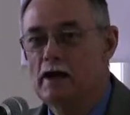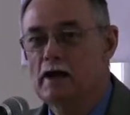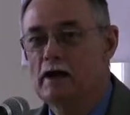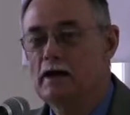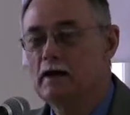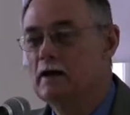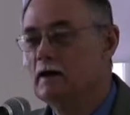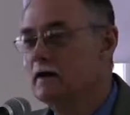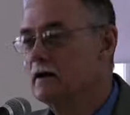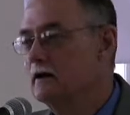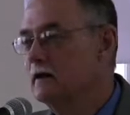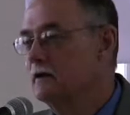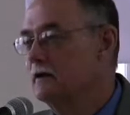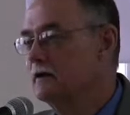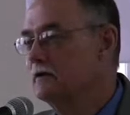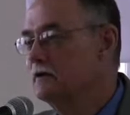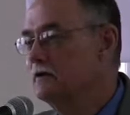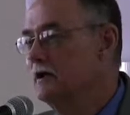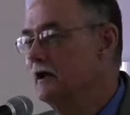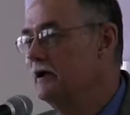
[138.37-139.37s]

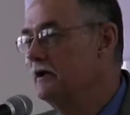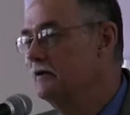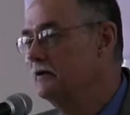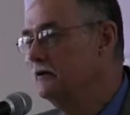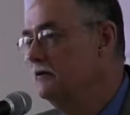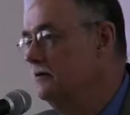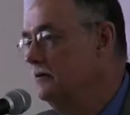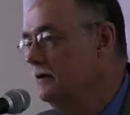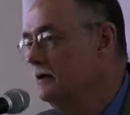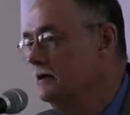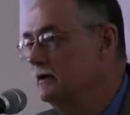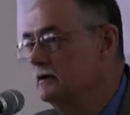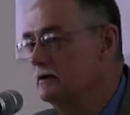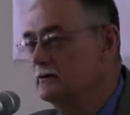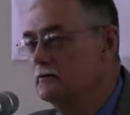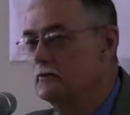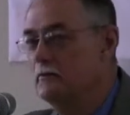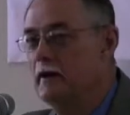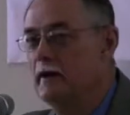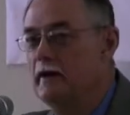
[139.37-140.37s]
A Yale
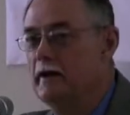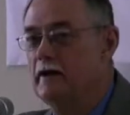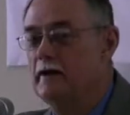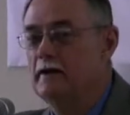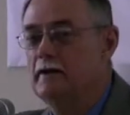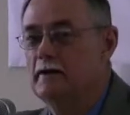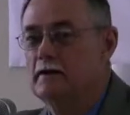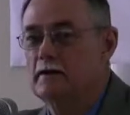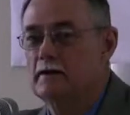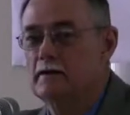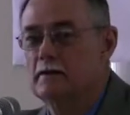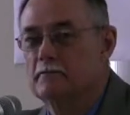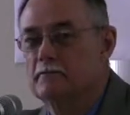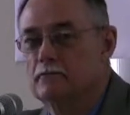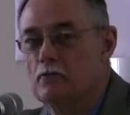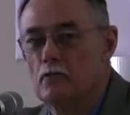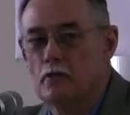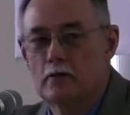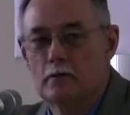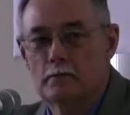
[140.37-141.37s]
grad,
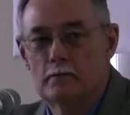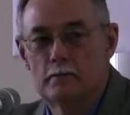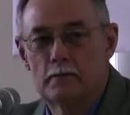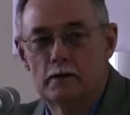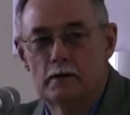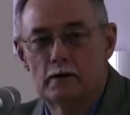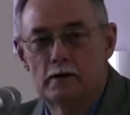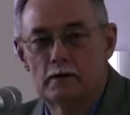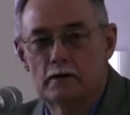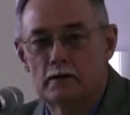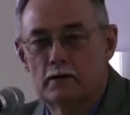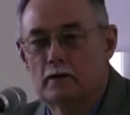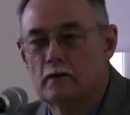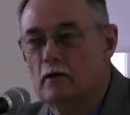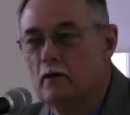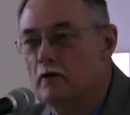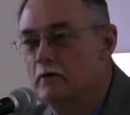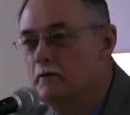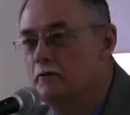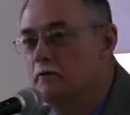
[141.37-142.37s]
Fordham
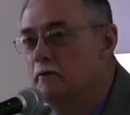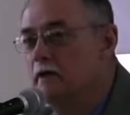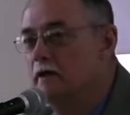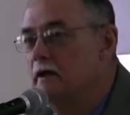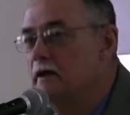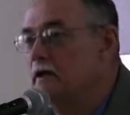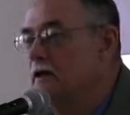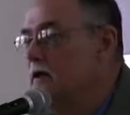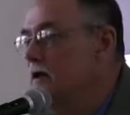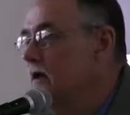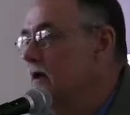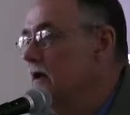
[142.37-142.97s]
law degree,